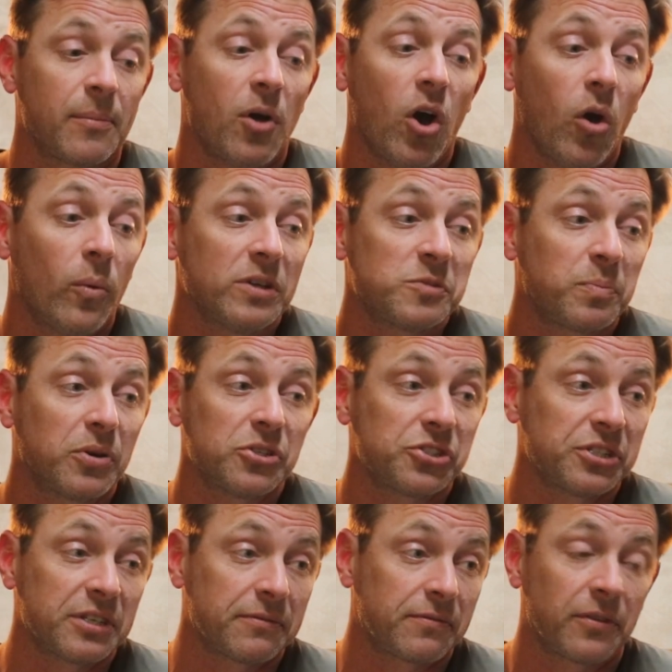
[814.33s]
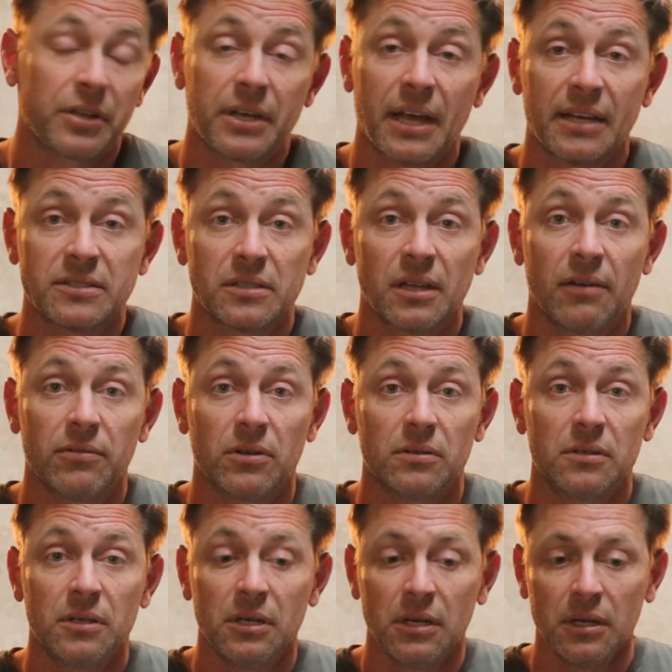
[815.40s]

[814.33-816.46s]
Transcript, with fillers: I'm always pushing for the next level.